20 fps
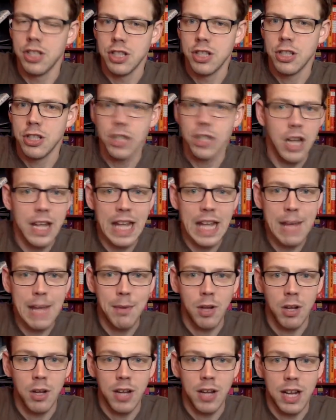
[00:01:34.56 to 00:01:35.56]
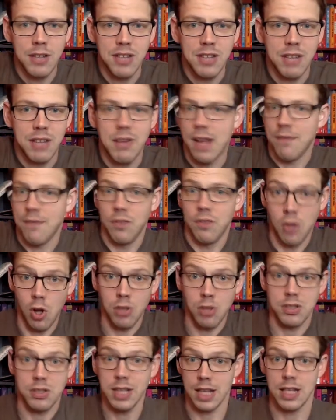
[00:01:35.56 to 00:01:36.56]
July came along, and I was like, right, I've
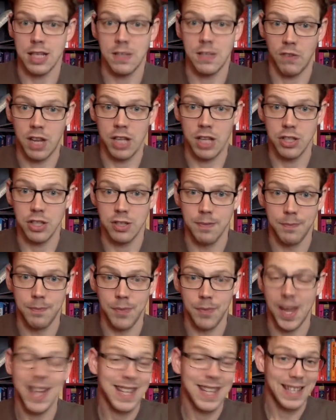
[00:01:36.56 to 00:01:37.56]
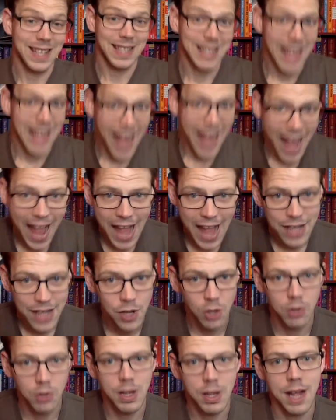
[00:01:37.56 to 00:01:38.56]
got to get this finished. I
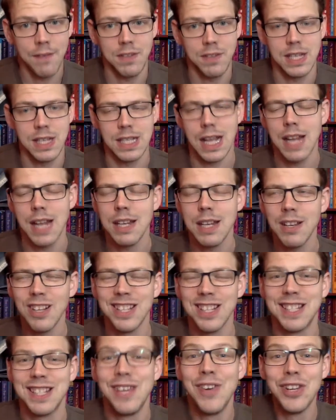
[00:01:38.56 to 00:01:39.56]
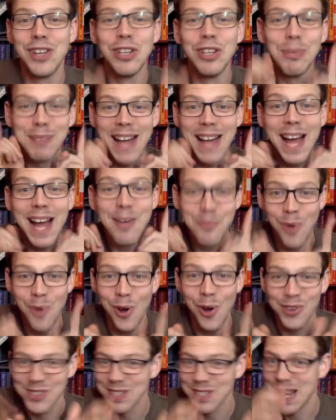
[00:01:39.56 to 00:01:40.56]
cannot have this. And because the original plan
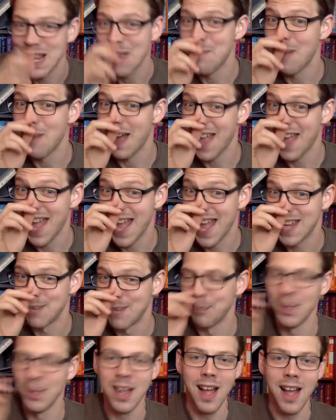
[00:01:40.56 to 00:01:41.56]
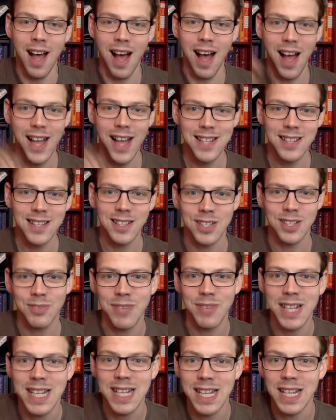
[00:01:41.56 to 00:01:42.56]
was, in my head, I started
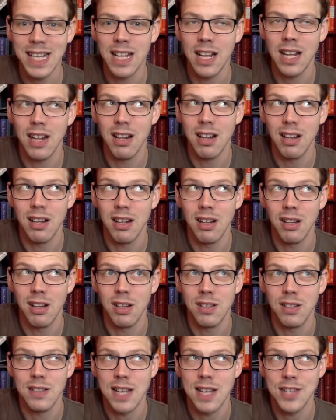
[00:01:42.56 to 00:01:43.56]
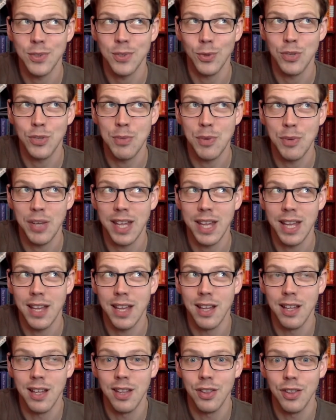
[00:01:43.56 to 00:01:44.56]
reading /
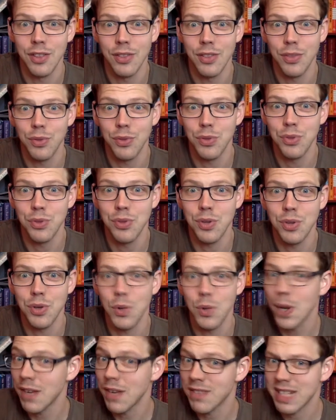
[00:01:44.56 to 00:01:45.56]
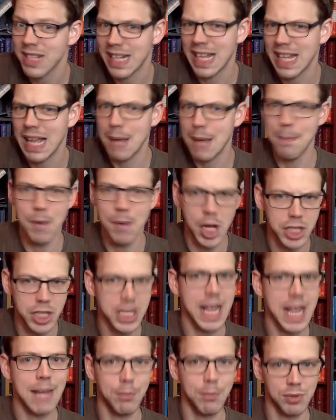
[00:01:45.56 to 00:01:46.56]
audiobooking The Queen of the Train in March
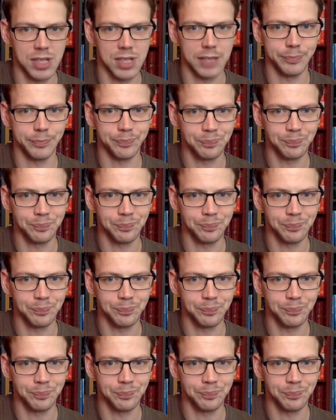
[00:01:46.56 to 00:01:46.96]
and April time.